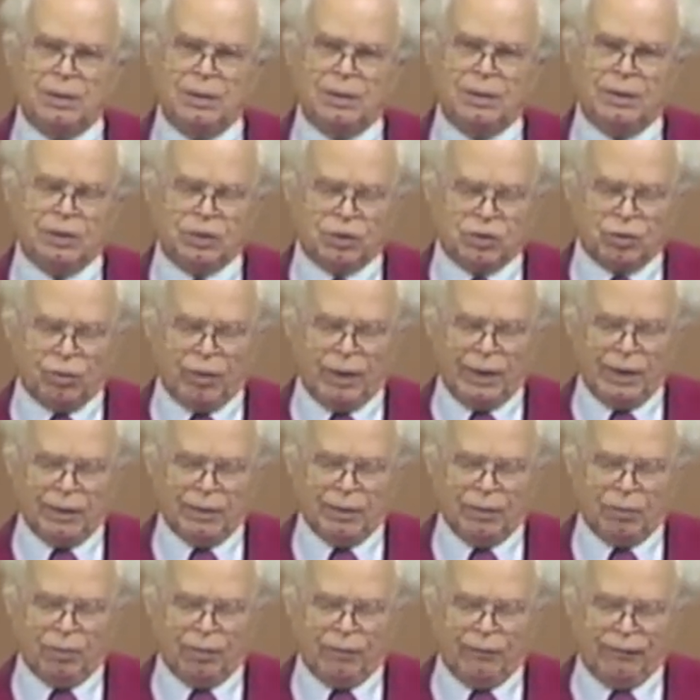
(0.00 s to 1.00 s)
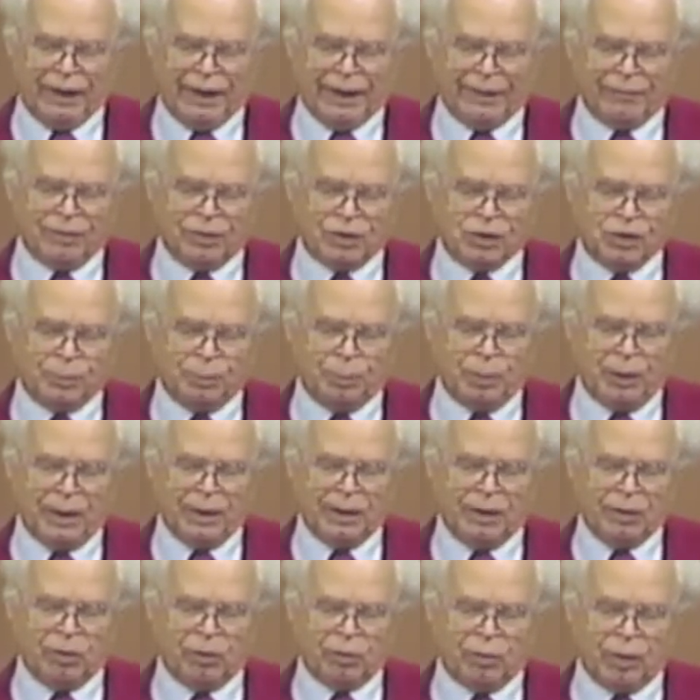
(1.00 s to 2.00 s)
this great revival
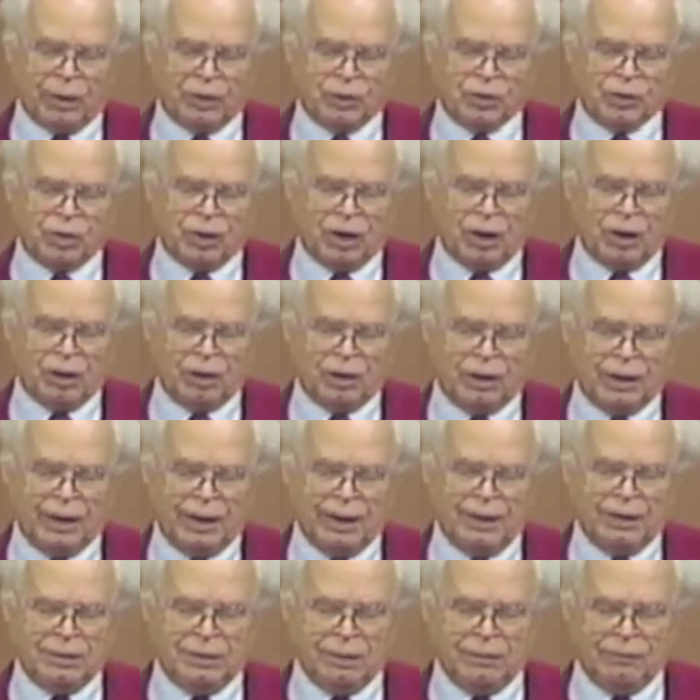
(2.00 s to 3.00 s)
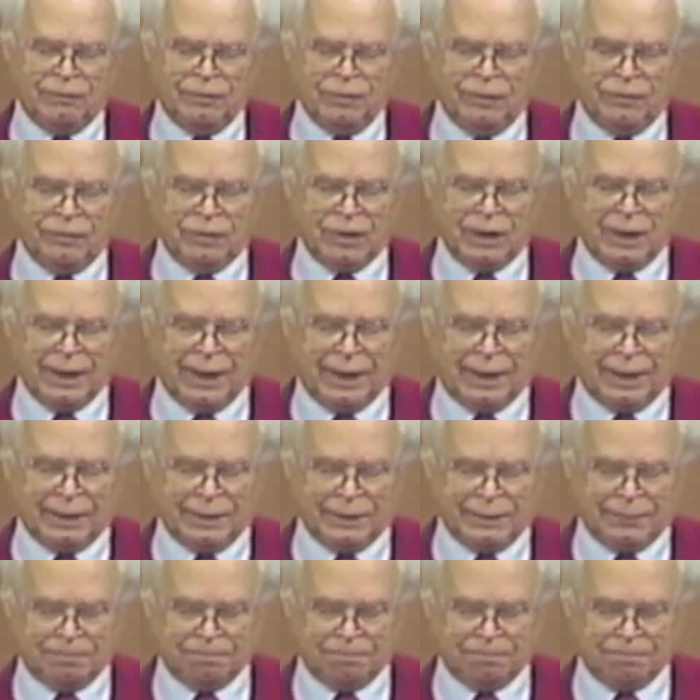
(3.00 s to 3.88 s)
spreading throughout Scotland 1859.